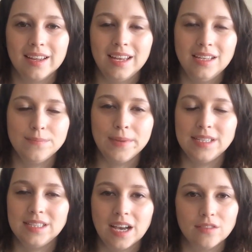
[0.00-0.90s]
he's
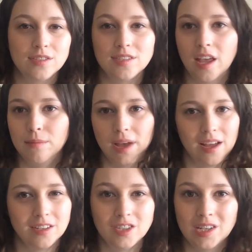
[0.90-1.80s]
missed out so
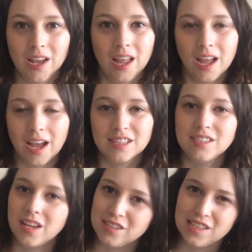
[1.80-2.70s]
much, and
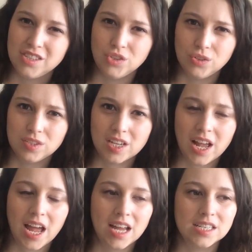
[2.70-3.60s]
so is his
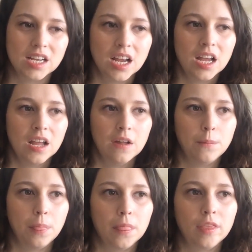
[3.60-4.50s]
daughter. And
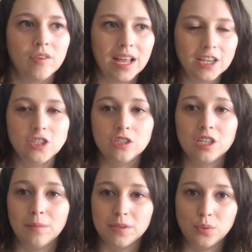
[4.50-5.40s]
the
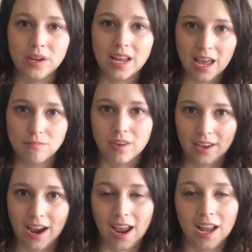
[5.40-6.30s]
relationship between Henry
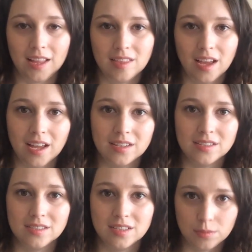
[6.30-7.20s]
VIII
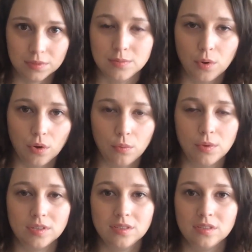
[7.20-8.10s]
and Sir Thomas More
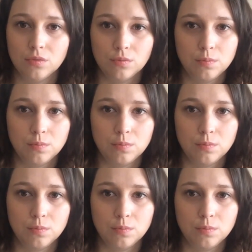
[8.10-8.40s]
was